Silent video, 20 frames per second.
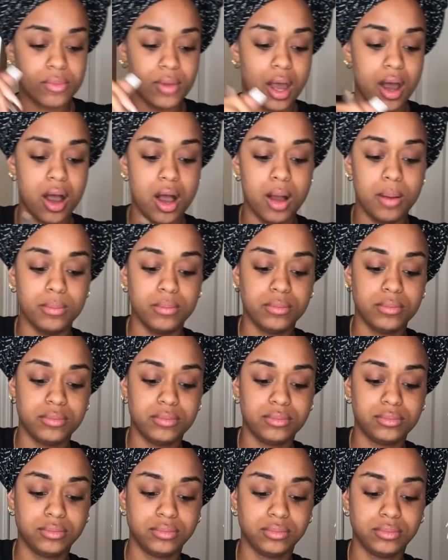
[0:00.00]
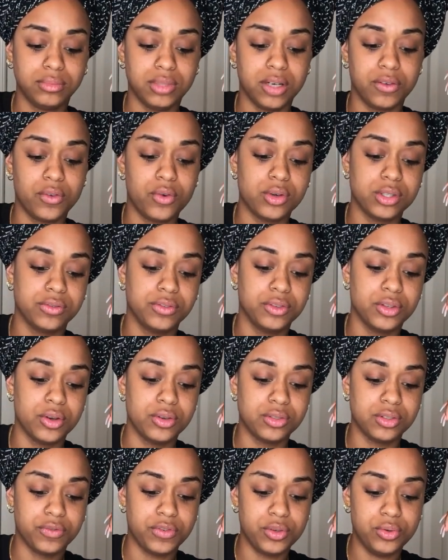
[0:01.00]
And of course, for
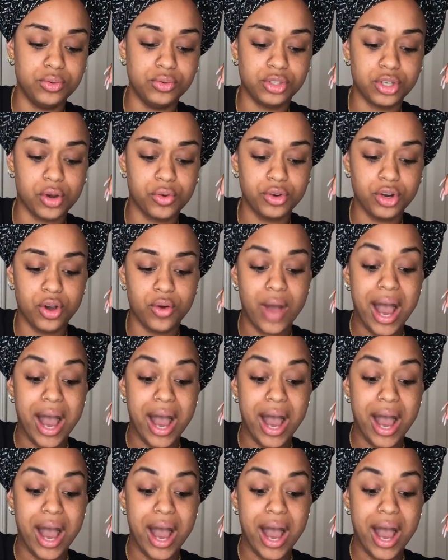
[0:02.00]
those of you who don't know,